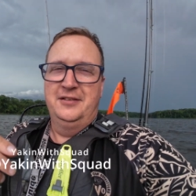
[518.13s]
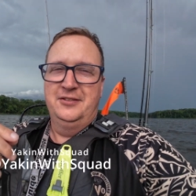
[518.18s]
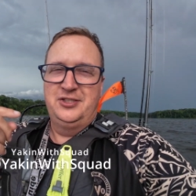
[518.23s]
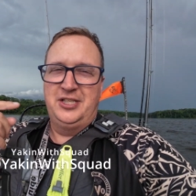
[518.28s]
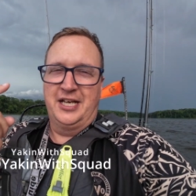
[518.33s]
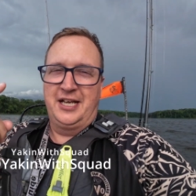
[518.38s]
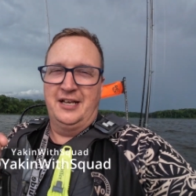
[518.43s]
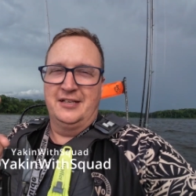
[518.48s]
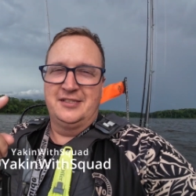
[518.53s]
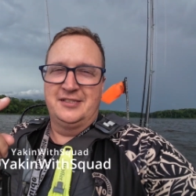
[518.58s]

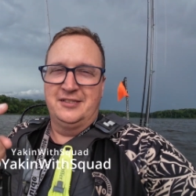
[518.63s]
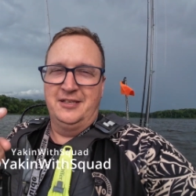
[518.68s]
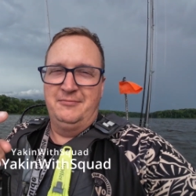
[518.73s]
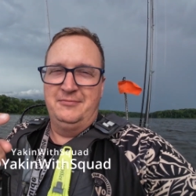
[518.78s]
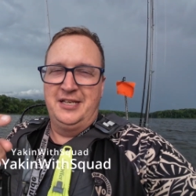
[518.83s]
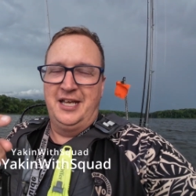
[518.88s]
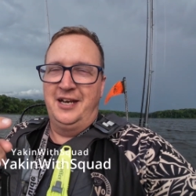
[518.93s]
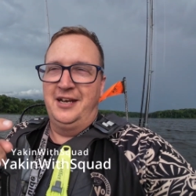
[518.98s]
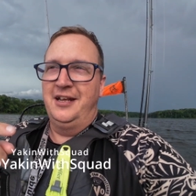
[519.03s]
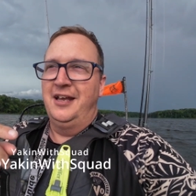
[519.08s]
Check out
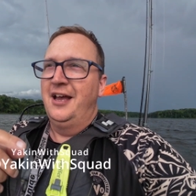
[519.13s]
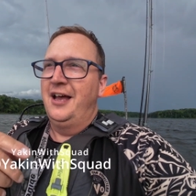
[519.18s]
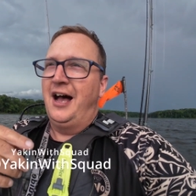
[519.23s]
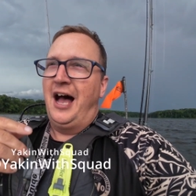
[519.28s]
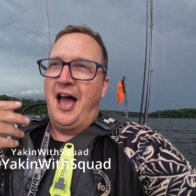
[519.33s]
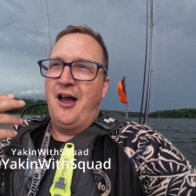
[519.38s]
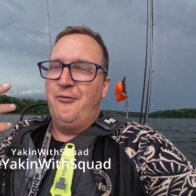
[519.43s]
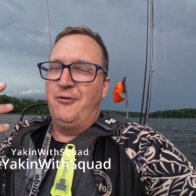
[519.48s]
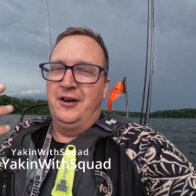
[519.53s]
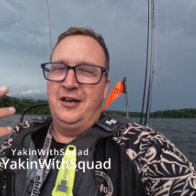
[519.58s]
Slim Denny.
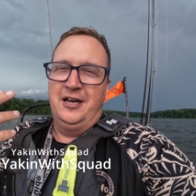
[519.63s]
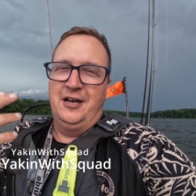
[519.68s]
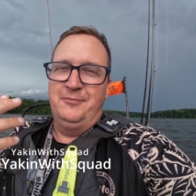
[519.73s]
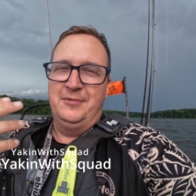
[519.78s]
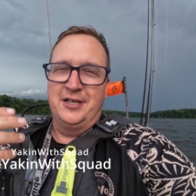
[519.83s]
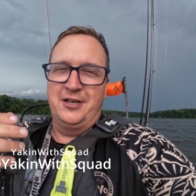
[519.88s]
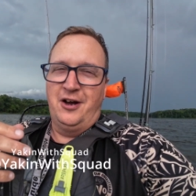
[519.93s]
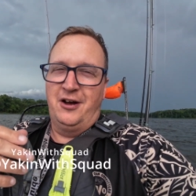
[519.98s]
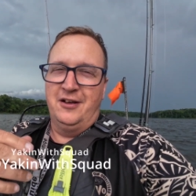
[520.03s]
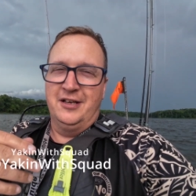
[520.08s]
I wanted him
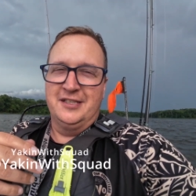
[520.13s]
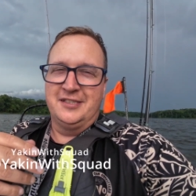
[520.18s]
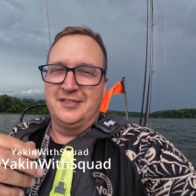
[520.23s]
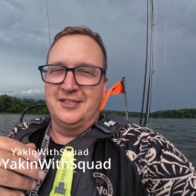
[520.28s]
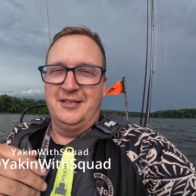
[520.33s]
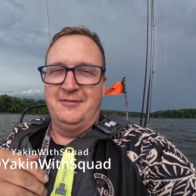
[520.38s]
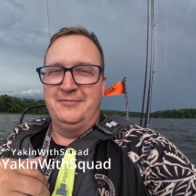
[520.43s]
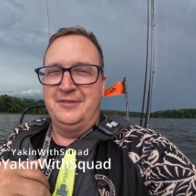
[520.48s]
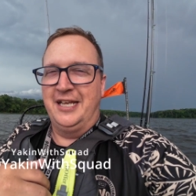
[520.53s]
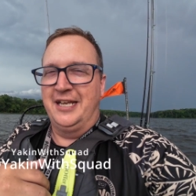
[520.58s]
to call it
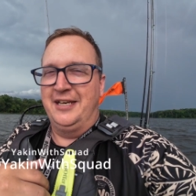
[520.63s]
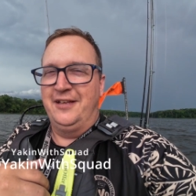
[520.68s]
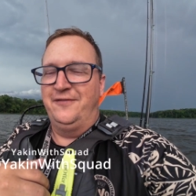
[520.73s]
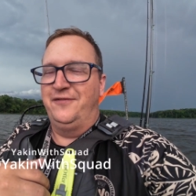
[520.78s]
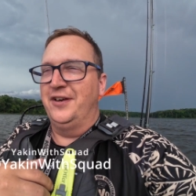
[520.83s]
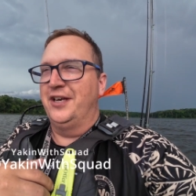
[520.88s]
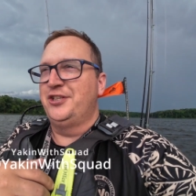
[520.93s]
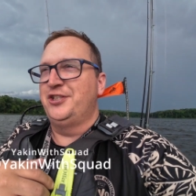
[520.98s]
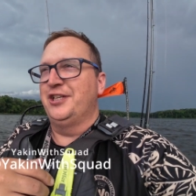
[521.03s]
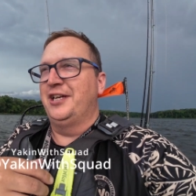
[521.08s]
Slim Denny
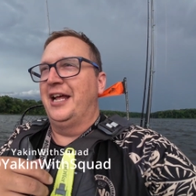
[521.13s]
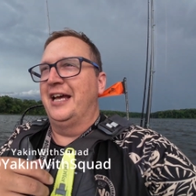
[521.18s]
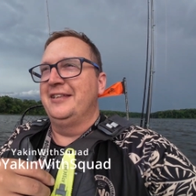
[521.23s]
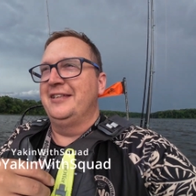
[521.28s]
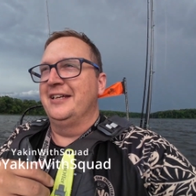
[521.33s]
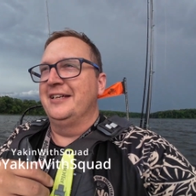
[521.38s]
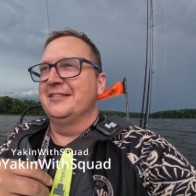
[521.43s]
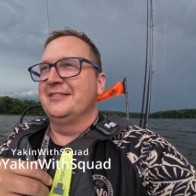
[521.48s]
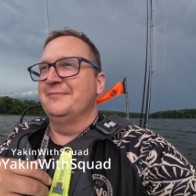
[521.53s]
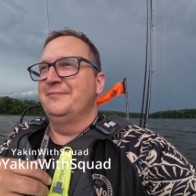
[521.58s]
Fishing. I
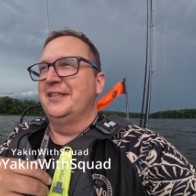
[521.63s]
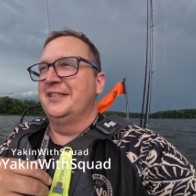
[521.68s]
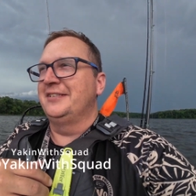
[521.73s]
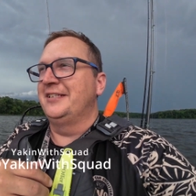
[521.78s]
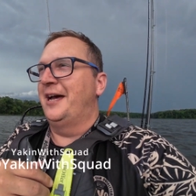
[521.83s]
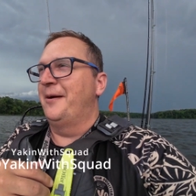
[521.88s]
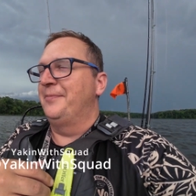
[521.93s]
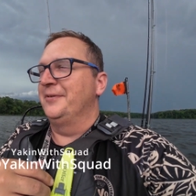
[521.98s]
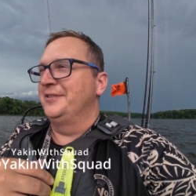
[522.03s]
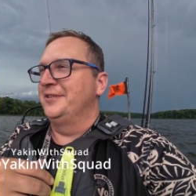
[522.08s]
think it's a missed
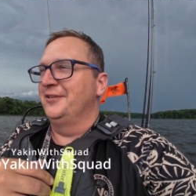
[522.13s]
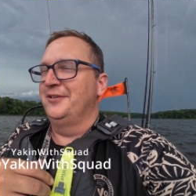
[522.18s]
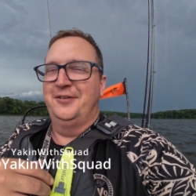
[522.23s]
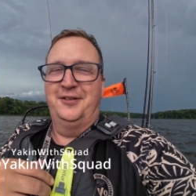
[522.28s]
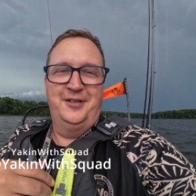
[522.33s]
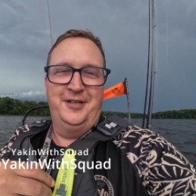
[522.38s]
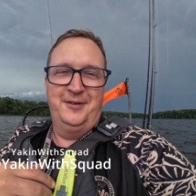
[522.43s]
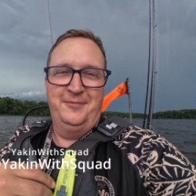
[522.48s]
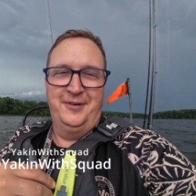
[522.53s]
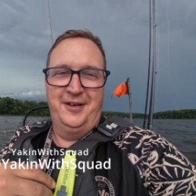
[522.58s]

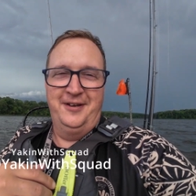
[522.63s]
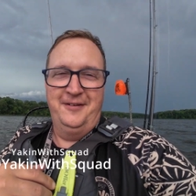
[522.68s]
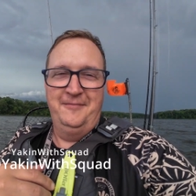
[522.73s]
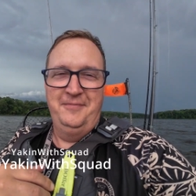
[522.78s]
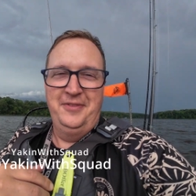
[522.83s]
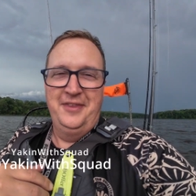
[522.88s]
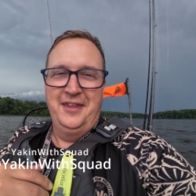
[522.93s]
opportunity, but